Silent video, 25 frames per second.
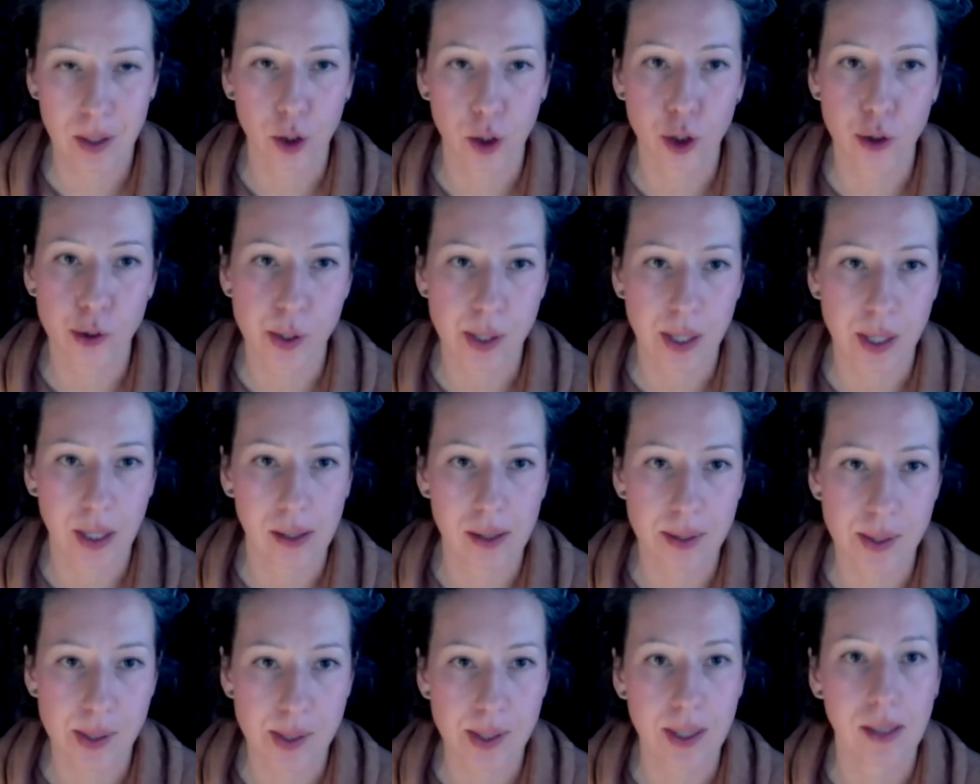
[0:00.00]
and
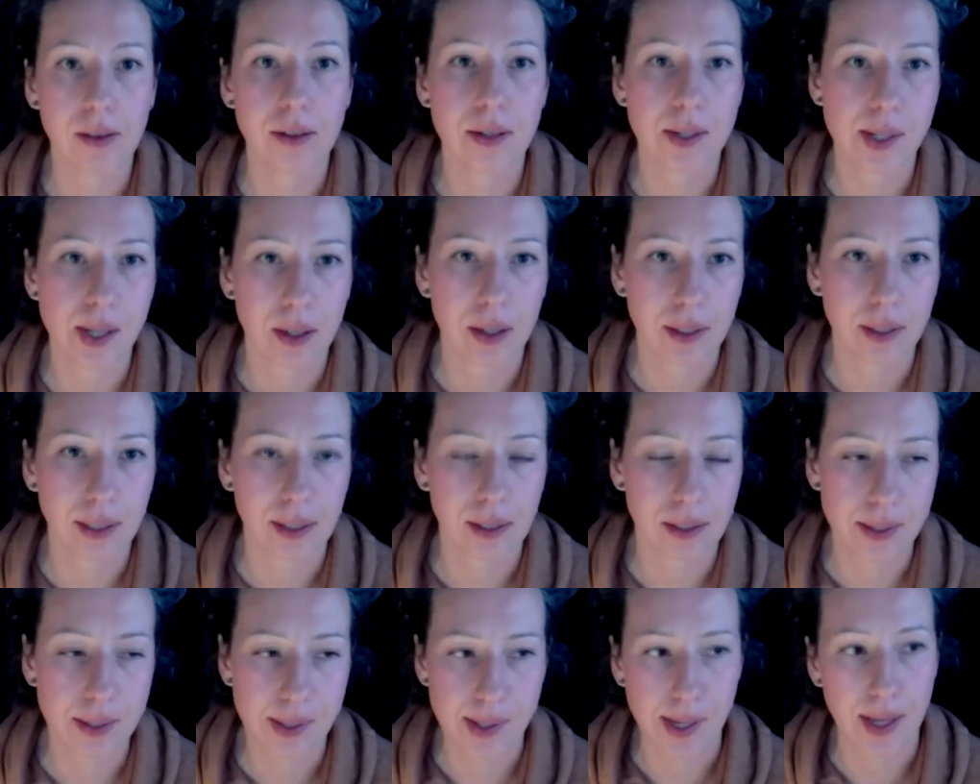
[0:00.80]
UCL is still
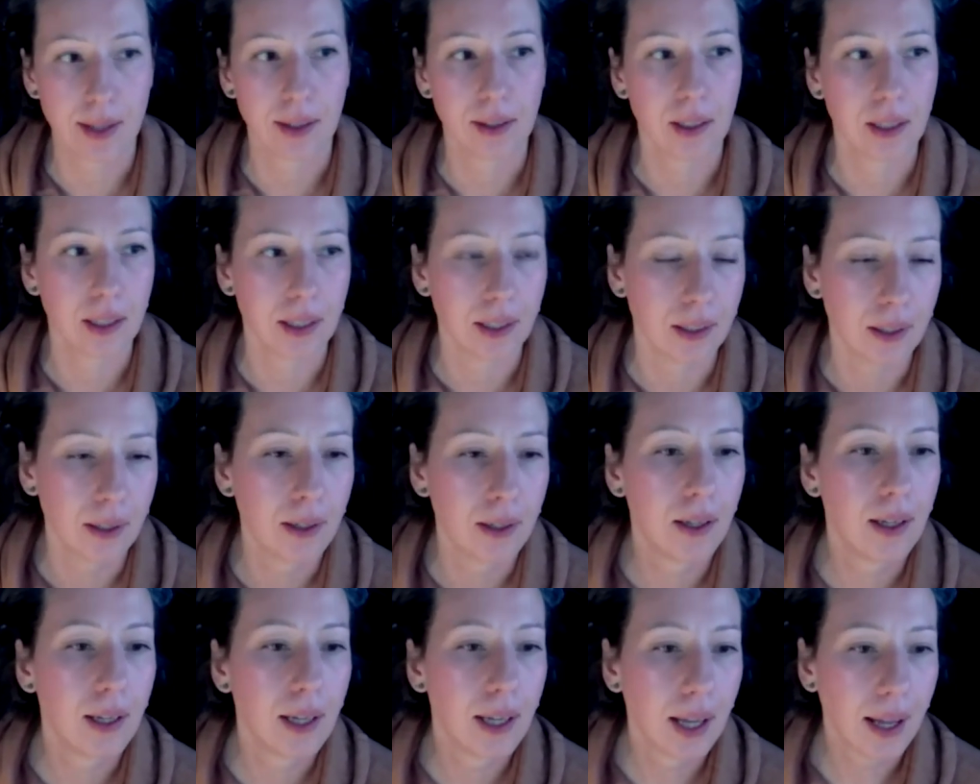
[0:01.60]
deciding exactly
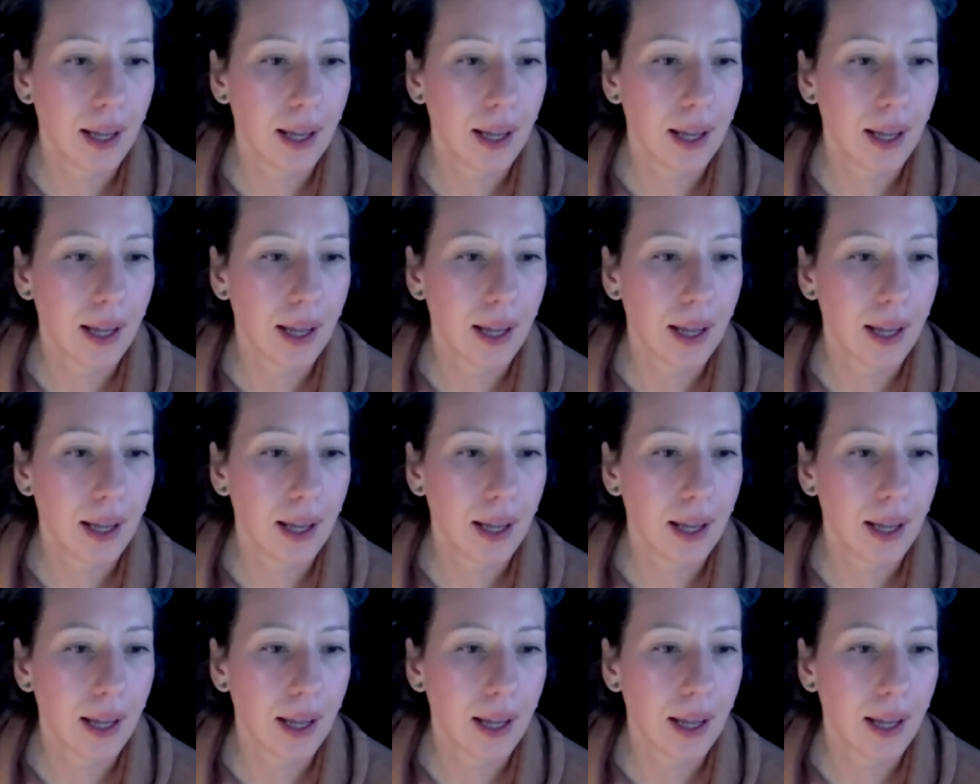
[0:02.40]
